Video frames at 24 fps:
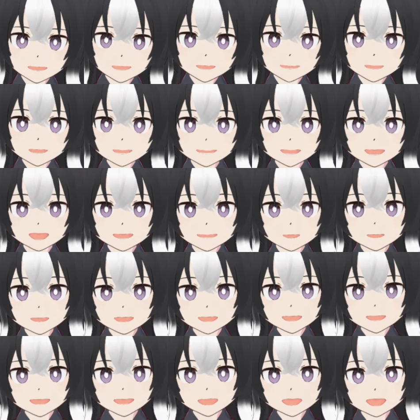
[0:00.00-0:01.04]
that I'm
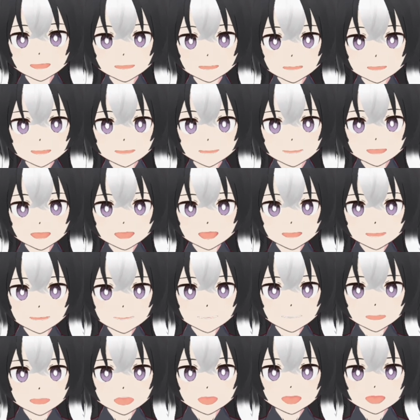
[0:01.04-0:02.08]
working on right now,
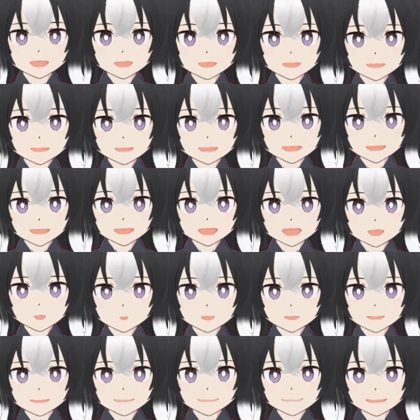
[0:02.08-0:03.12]
so I think I will
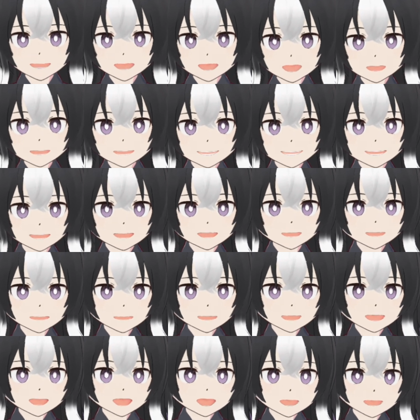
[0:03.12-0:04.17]
take a break for a
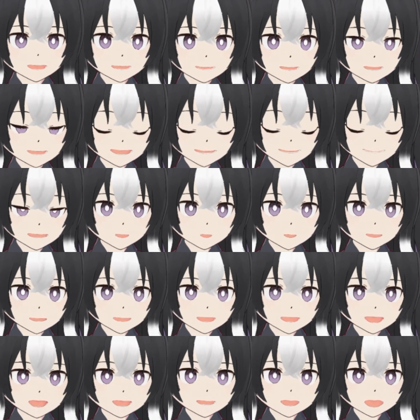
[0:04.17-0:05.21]
couple weeks to work
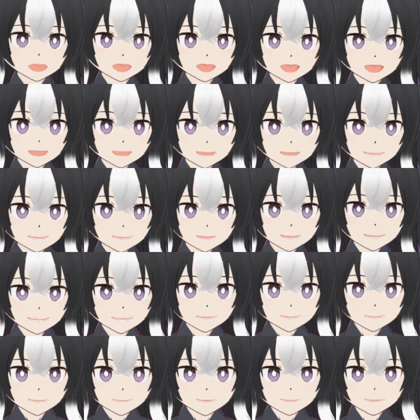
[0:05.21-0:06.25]
on that, and
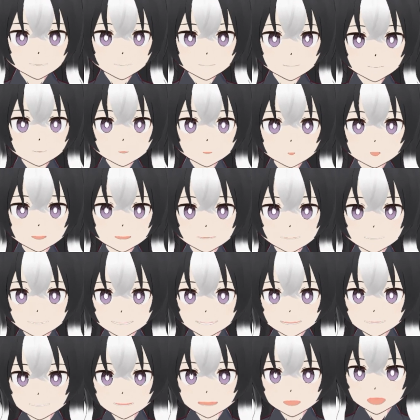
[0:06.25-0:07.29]
then once that's
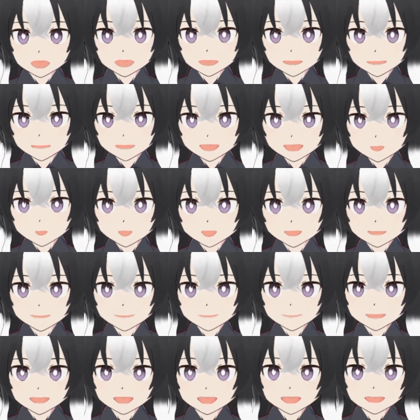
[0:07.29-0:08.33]
over I
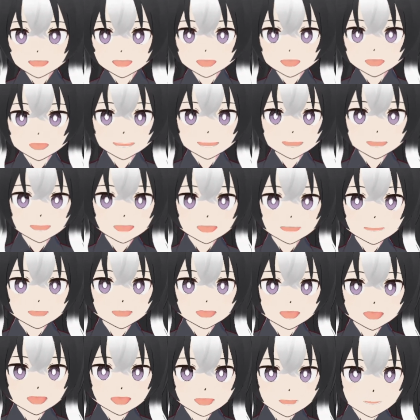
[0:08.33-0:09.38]
will come back on
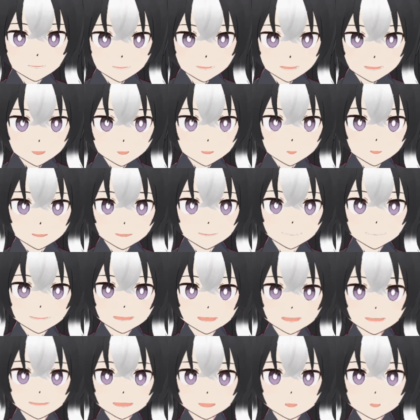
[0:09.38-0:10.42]
my usual
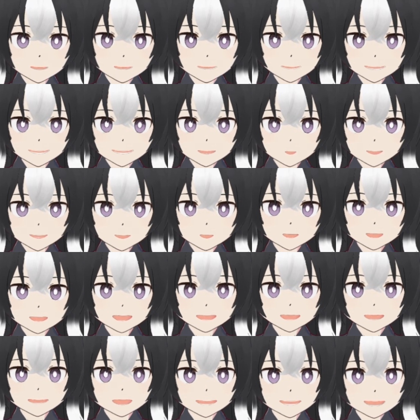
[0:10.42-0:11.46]
schedule. That way we can get
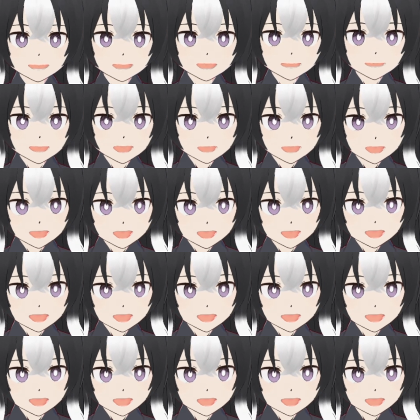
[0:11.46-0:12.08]
back into the